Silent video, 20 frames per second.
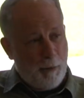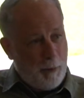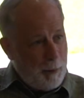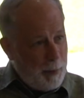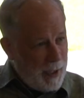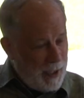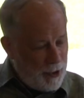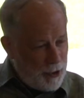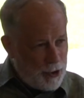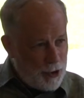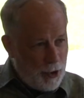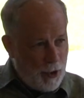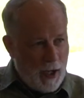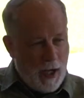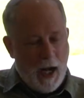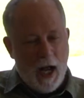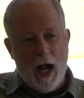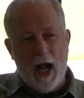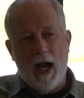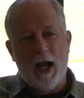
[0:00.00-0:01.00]
picture
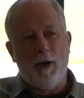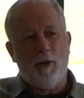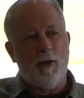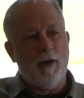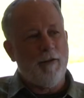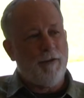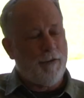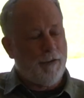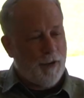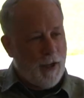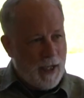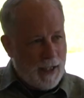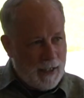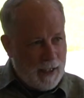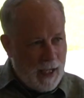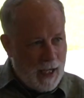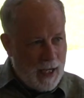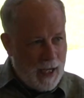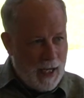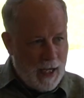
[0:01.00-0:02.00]
it, I reflect
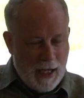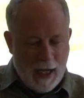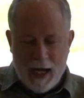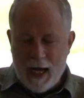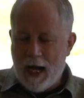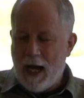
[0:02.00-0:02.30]
on it,